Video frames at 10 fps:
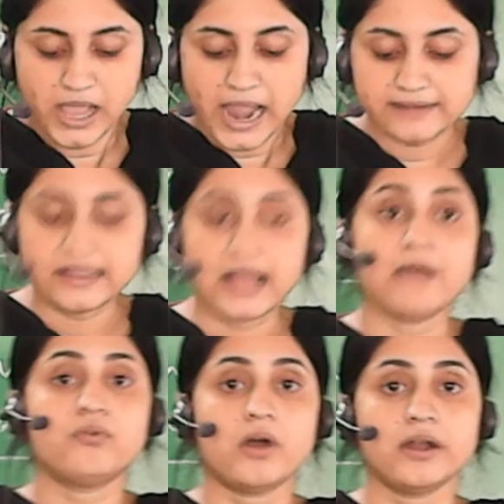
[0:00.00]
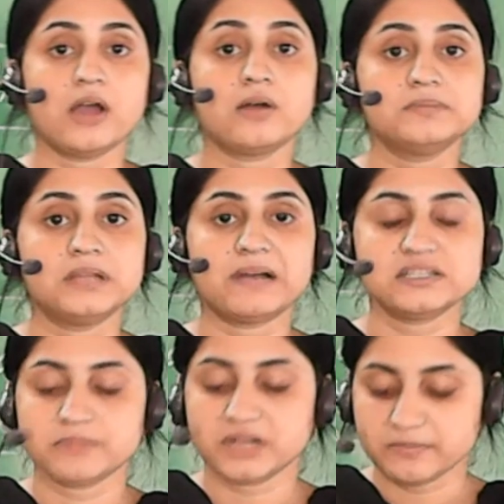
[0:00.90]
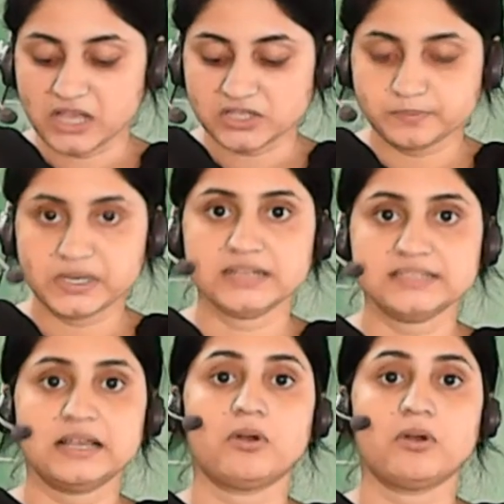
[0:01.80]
and the fauna of the Pachmari Biosphere Reserve